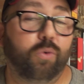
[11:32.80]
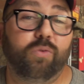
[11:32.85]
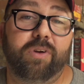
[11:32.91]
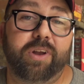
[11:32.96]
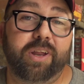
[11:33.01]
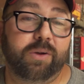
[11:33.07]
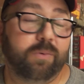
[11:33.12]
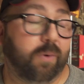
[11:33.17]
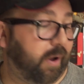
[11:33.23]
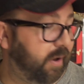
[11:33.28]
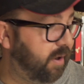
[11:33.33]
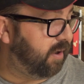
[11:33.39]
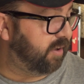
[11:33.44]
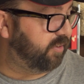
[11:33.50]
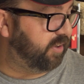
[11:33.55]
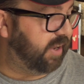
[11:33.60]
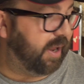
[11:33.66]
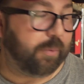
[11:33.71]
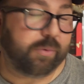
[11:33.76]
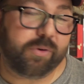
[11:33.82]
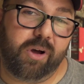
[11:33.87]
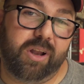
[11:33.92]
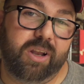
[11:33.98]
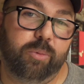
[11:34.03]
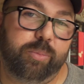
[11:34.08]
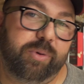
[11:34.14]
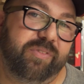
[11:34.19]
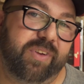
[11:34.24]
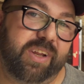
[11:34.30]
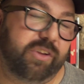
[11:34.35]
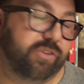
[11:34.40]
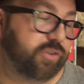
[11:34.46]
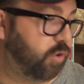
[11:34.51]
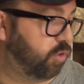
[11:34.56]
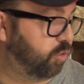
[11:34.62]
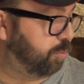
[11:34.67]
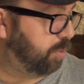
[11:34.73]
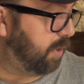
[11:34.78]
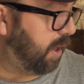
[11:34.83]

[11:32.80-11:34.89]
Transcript: all running quite nicely now. We've got a little bit of an exhaust